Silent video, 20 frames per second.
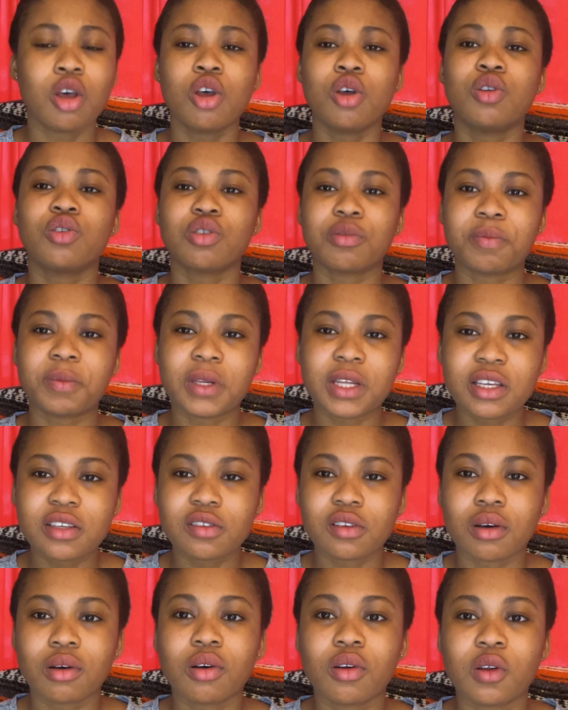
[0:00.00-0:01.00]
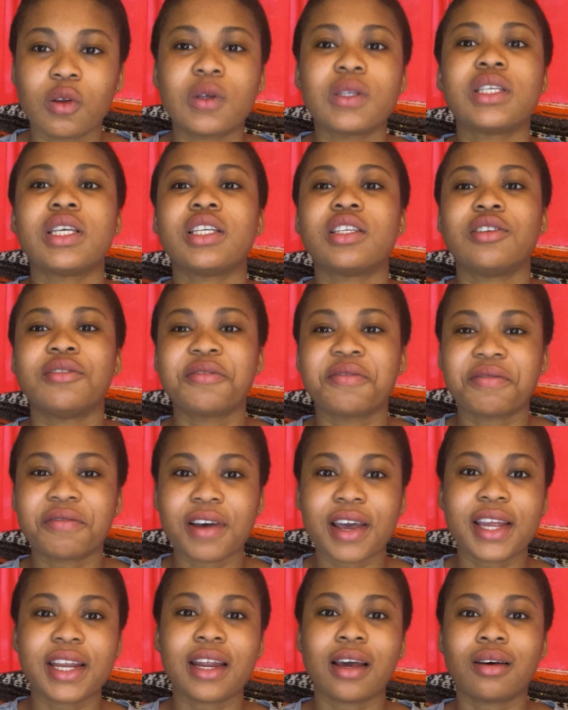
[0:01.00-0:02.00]
So please don't close it. You'll
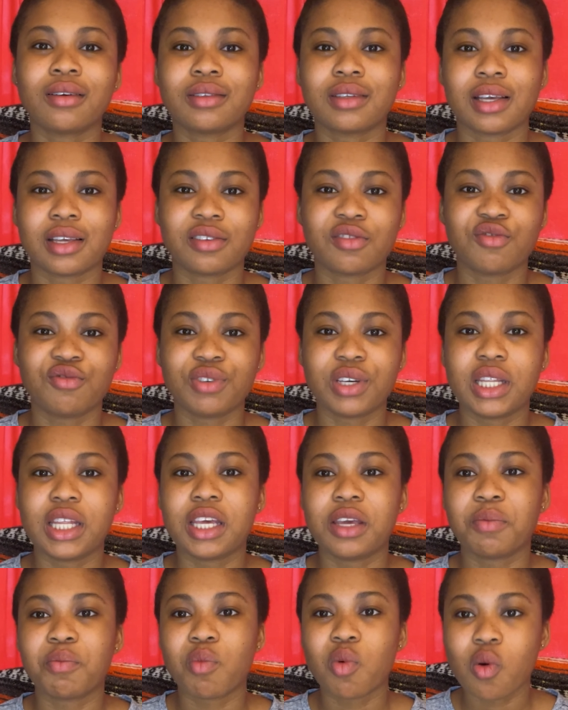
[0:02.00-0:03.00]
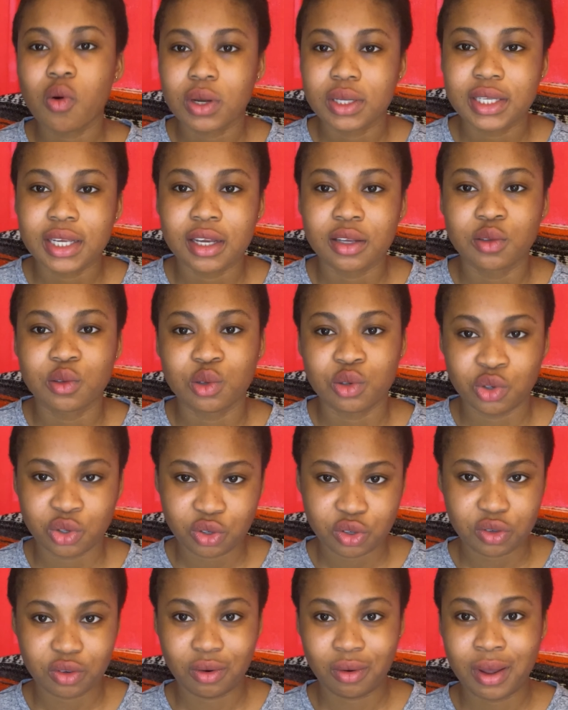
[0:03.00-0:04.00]
find out it's really important to
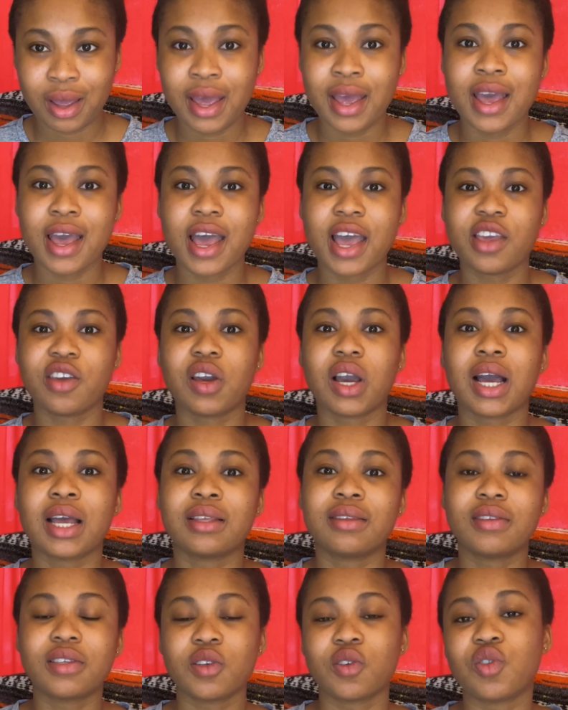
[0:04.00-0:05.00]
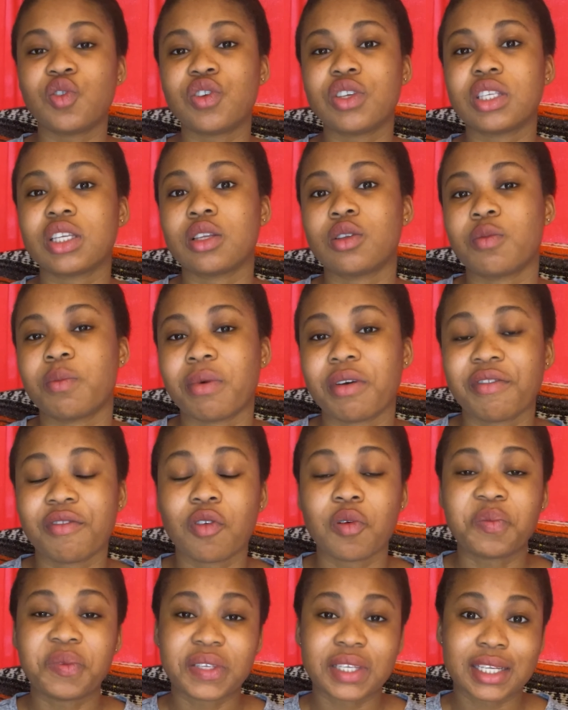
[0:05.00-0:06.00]
you, and you can still use it to
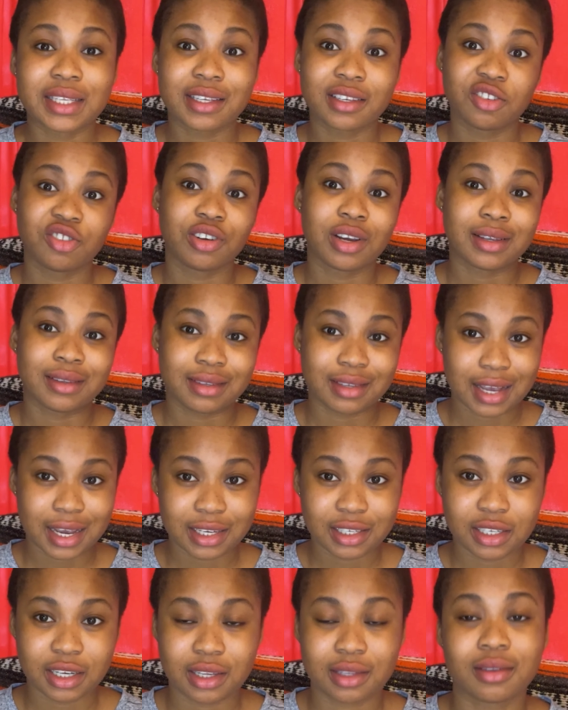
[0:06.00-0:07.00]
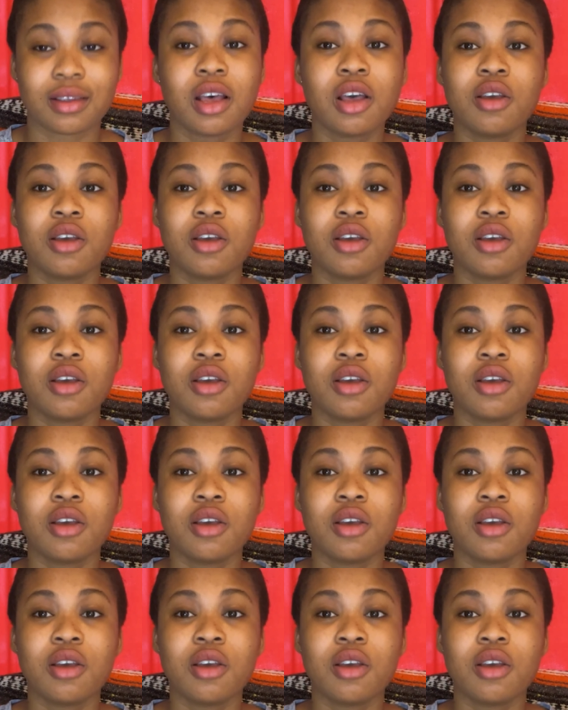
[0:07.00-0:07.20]
perform certain transactions.